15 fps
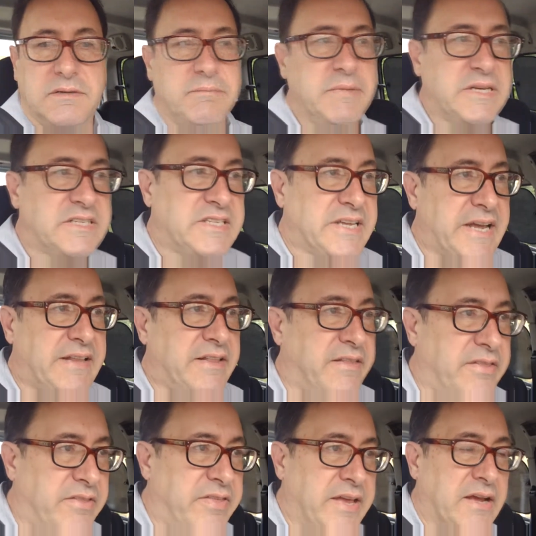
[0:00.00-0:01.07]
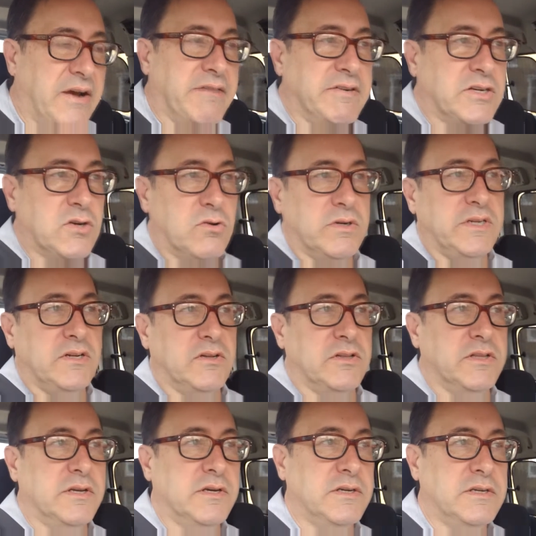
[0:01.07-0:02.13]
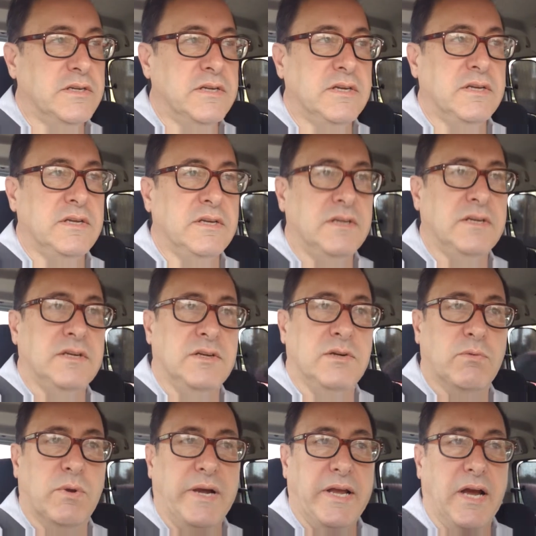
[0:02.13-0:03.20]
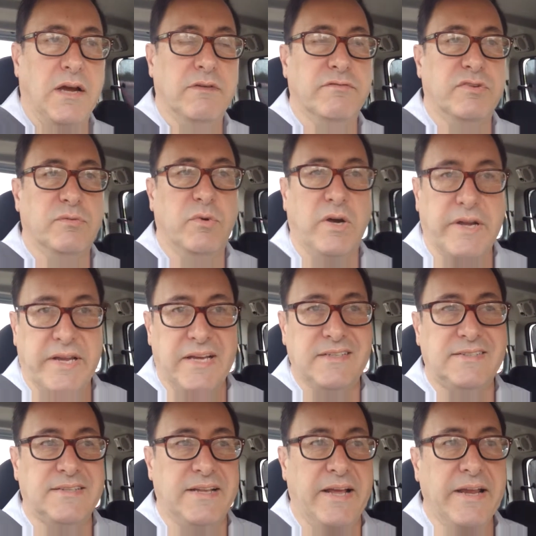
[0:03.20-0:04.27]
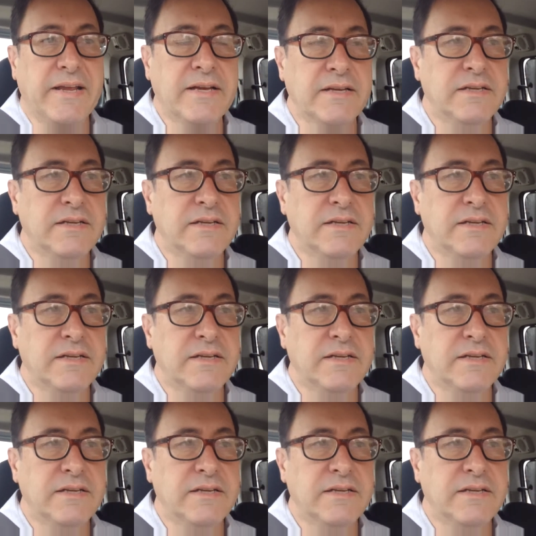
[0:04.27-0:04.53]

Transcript: mix together the thing I recorded on the way home from work yesterday